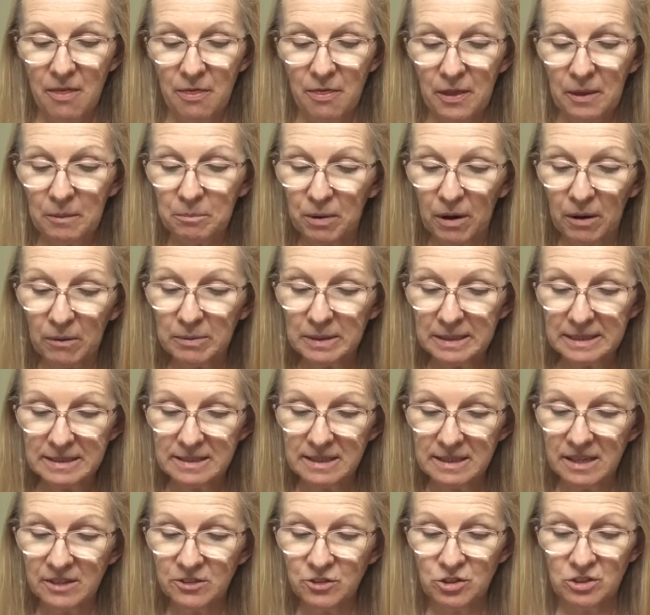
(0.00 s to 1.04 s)
They'll probably
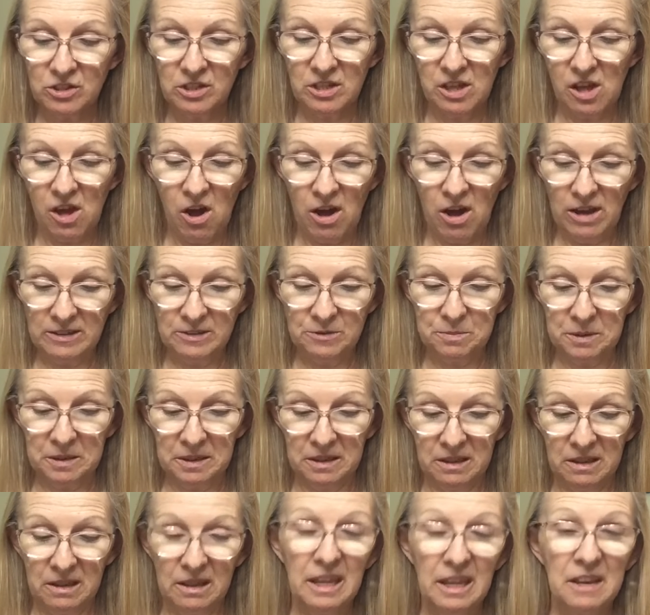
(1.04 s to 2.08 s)
send you to the
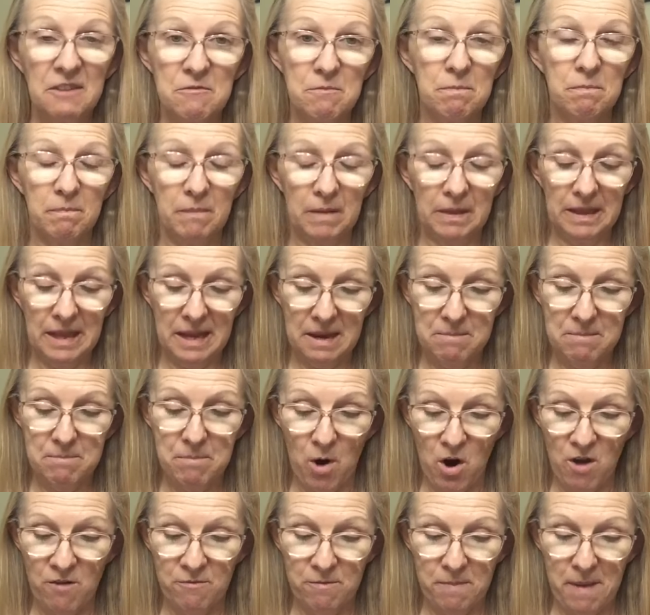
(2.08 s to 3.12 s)
hospital like, like
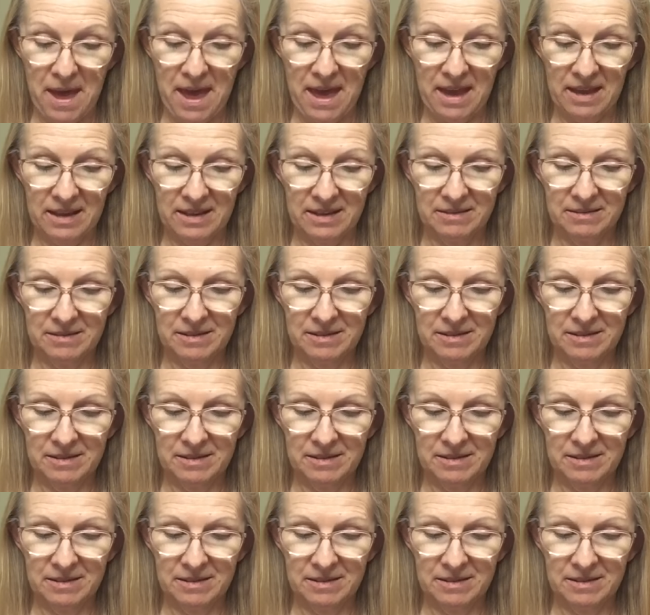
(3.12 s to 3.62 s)
barf bag